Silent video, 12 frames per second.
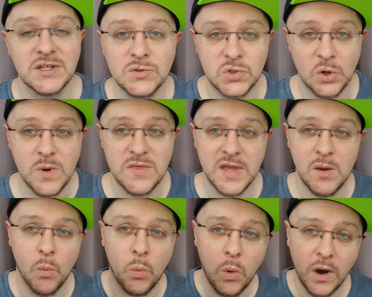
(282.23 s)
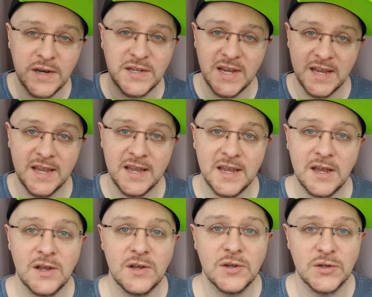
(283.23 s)
So within 1 year,
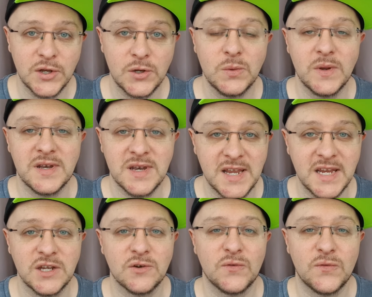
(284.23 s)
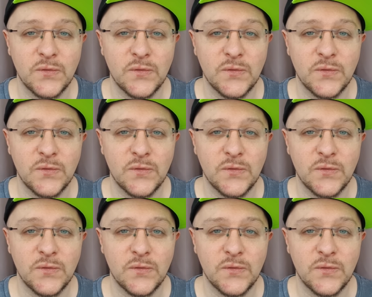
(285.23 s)
you need